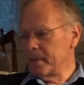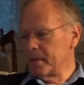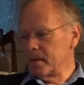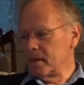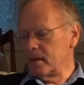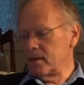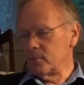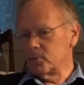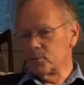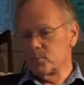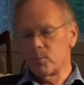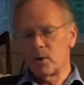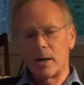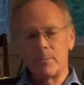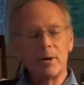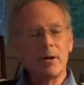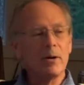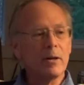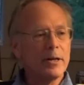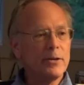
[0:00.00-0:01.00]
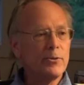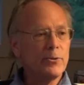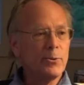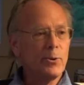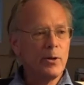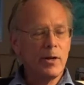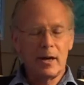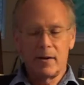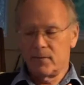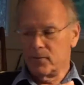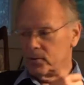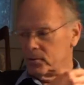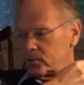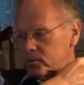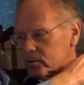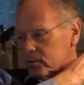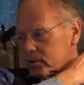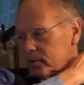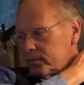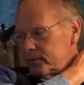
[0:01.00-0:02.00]
and it was primarily through the
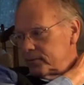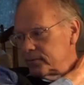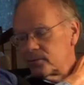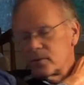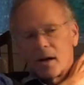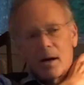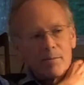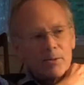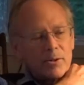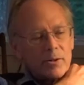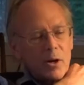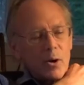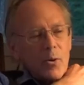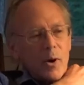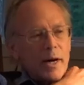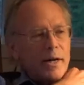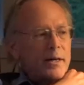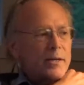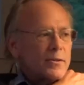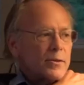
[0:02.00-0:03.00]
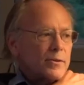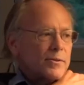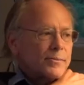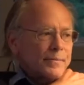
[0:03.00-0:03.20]
efforts of Thomas Aquinas.